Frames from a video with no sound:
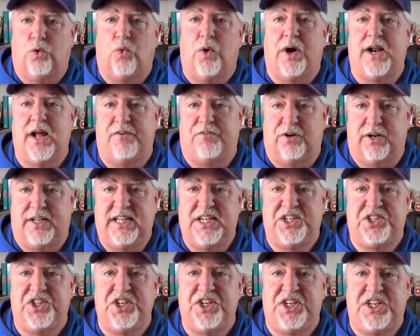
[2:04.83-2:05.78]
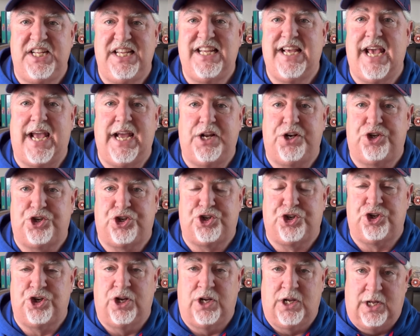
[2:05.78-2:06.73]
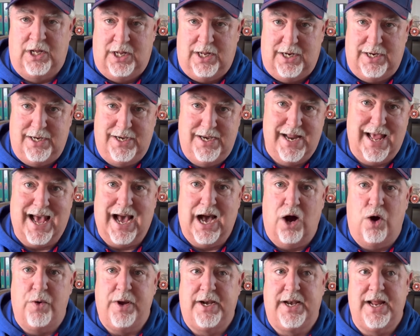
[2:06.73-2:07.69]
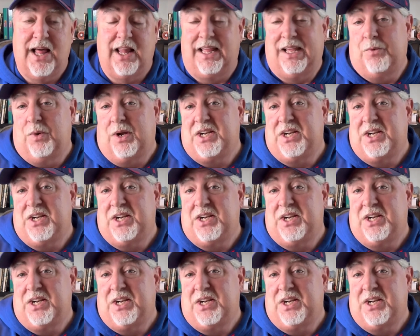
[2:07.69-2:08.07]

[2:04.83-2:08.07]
Whatever. He's the DH now in LA.